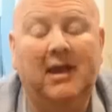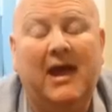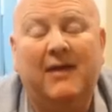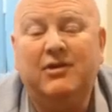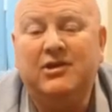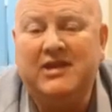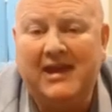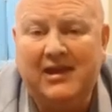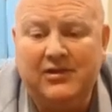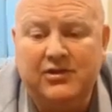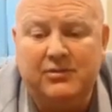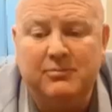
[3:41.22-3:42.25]
Have you
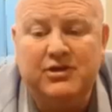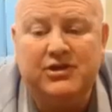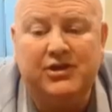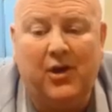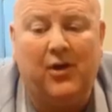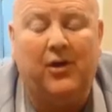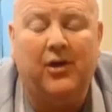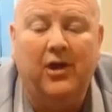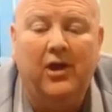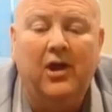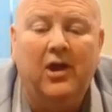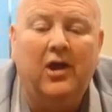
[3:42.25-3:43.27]
taken some stock
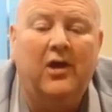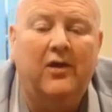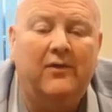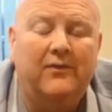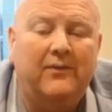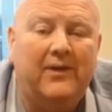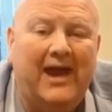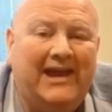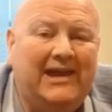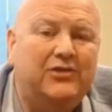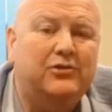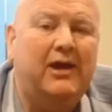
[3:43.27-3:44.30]
of
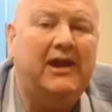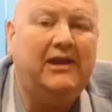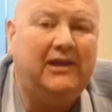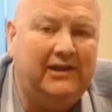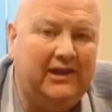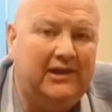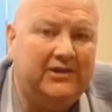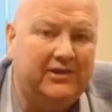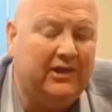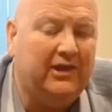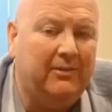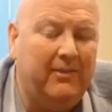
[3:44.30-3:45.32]
any training needs
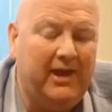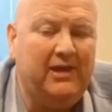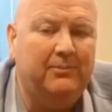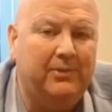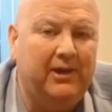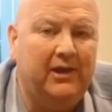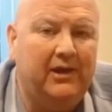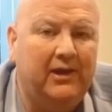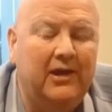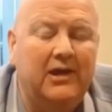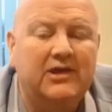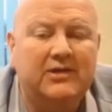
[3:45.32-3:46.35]
that there may be?
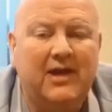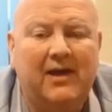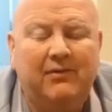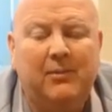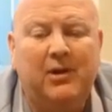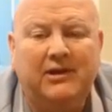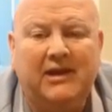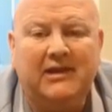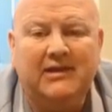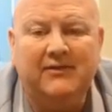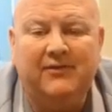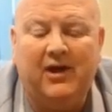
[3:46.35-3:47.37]
So have you
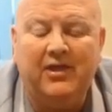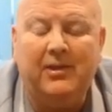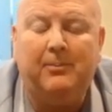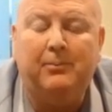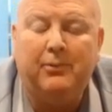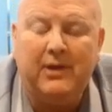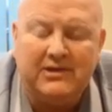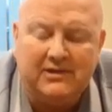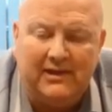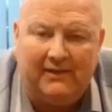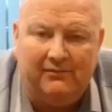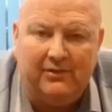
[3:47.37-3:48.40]
identified the present
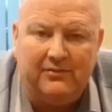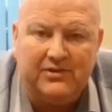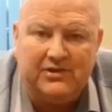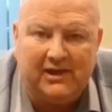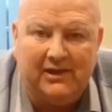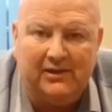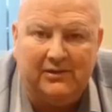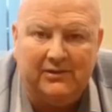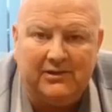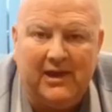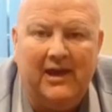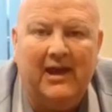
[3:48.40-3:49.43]
level of skills
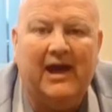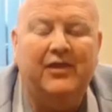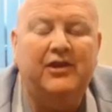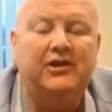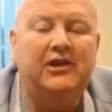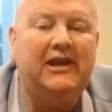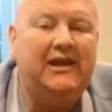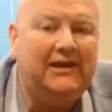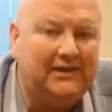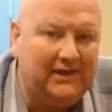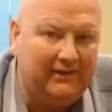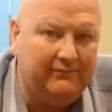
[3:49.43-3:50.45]
and the
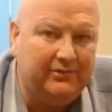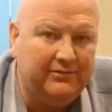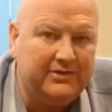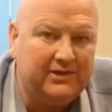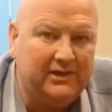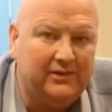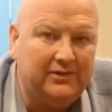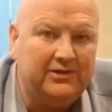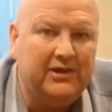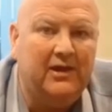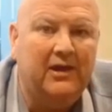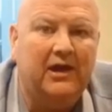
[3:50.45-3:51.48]
needed level of skills
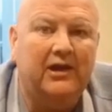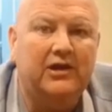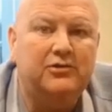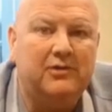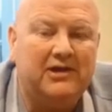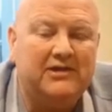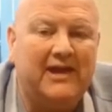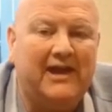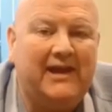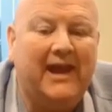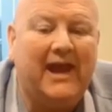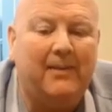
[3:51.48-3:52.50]
and addressed
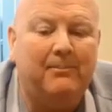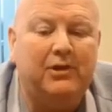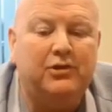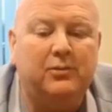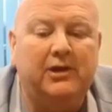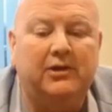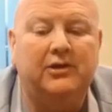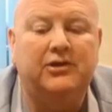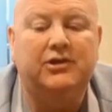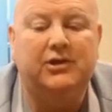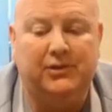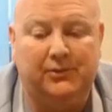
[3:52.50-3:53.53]
any gap between the
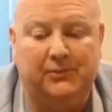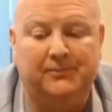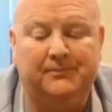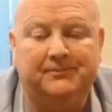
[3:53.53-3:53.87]
two?